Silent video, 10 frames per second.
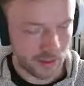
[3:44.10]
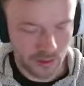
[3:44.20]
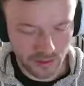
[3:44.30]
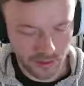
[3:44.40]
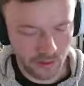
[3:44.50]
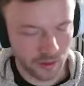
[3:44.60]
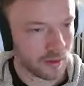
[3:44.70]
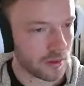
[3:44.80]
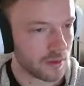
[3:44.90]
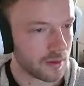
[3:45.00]
I think
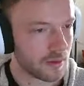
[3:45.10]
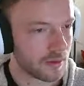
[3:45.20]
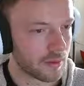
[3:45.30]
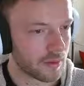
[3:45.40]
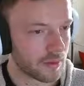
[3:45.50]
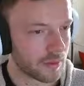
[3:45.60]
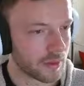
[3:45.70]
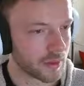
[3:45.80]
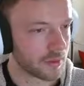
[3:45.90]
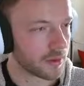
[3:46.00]

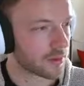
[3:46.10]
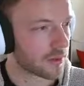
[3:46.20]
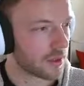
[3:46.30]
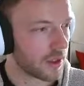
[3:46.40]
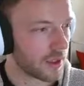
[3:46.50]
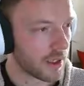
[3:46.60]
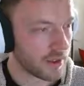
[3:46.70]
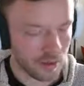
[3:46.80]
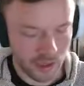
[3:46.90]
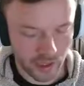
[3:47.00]
you
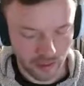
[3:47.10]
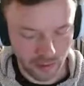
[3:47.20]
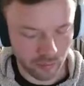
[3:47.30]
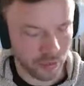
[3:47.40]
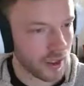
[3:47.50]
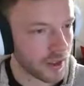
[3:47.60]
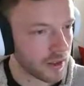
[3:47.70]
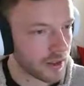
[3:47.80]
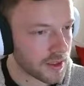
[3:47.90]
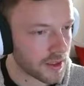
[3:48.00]
can get pretty
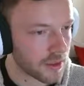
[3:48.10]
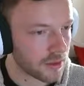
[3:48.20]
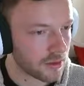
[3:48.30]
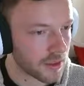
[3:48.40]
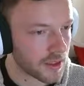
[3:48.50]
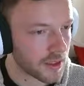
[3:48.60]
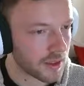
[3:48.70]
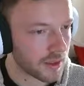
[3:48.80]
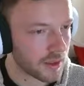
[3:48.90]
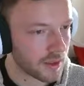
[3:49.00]
nitty-gritty
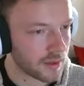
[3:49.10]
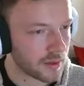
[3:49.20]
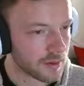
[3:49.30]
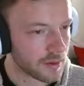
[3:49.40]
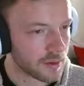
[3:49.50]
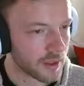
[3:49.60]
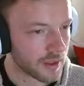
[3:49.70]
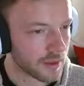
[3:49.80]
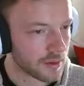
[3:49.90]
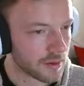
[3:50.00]
here and
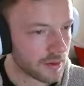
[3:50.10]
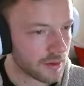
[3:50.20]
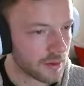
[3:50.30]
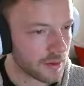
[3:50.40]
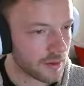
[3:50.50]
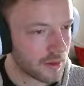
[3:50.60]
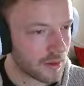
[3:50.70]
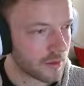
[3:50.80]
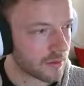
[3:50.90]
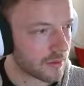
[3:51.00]
get
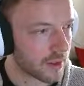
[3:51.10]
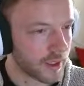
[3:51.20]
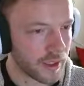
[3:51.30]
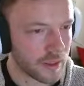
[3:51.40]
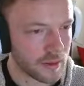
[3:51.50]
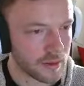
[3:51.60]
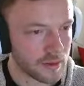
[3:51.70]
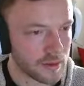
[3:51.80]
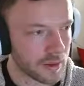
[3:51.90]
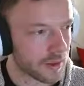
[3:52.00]
right
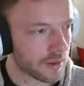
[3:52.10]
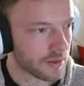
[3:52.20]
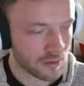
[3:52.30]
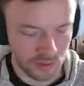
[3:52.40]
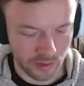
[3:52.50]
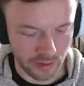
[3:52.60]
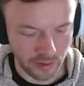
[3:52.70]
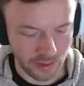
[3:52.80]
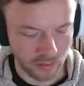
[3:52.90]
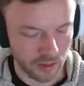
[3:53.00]
down to like
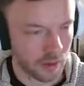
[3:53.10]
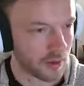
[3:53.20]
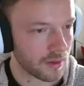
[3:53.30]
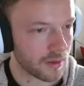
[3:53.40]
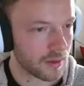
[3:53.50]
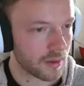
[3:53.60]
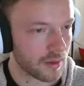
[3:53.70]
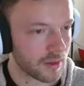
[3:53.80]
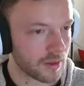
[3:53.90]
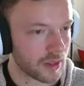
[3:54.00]
something
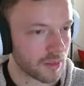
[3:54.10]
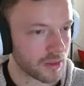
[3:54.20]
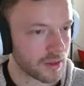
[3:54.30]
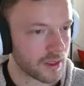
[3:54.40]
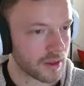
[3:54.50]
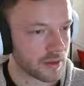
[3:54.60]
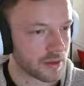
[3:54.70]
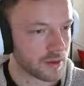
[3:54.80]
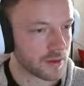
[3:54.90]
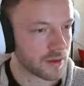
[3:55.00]
quite
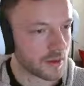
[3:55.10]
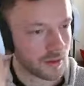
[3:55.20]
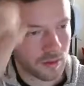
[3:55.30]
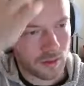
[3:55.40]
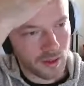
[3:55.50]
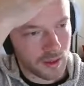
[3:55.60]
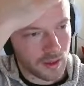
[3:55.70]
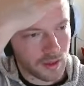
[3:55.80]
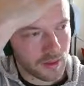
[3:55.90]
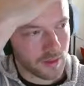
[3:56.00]
precise. So
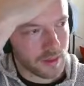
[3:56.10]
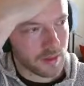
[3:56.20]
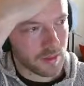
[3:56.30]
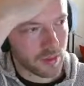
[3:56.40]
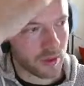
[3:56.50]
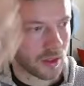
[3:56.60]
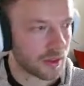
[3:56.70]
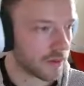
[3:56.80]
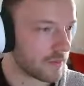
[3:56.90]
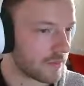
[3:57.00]
that seems pretty
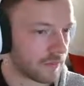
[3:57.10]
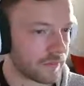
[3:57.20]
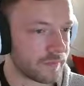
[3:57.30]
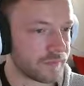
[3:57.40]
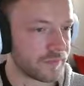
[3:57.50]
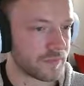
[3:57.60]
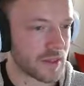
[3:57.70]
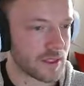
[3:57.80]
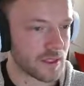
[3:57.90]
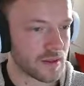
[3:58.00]
good.
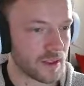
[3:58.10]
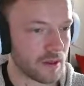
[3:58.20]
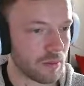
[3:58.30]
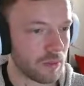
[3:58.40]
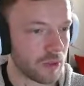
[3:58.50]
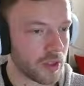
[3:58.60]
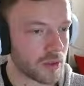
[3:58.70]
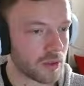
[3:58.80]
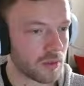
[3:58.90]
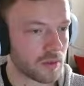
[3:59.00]

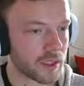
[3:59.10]
16.2 by